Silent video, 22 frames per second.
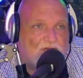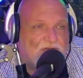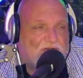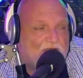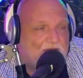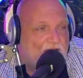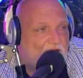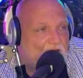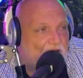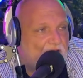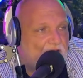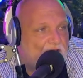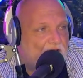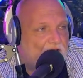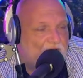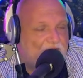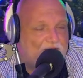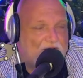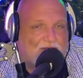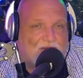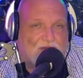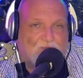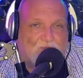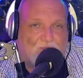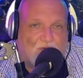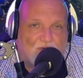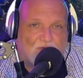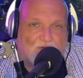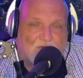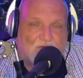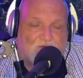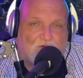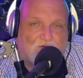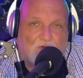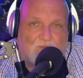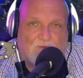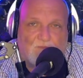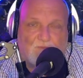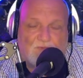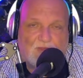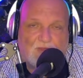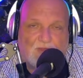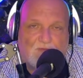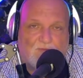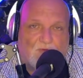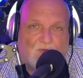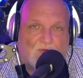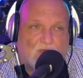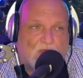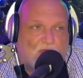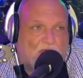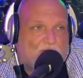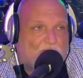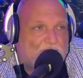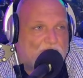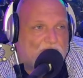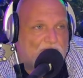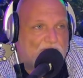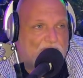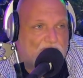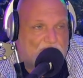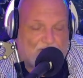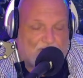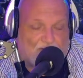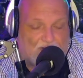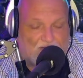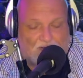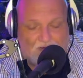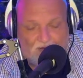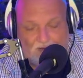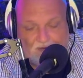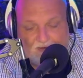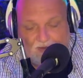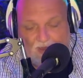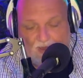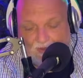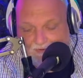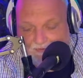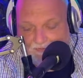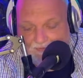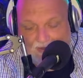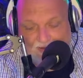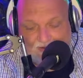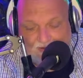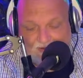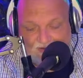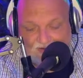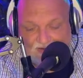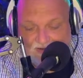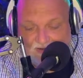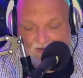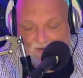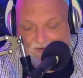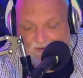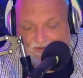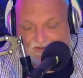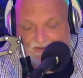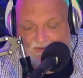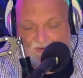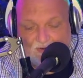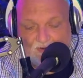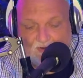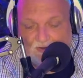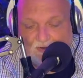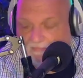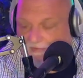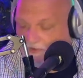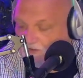I like the birds were chirping when I woke up. Okay, I guess I needed to sleep.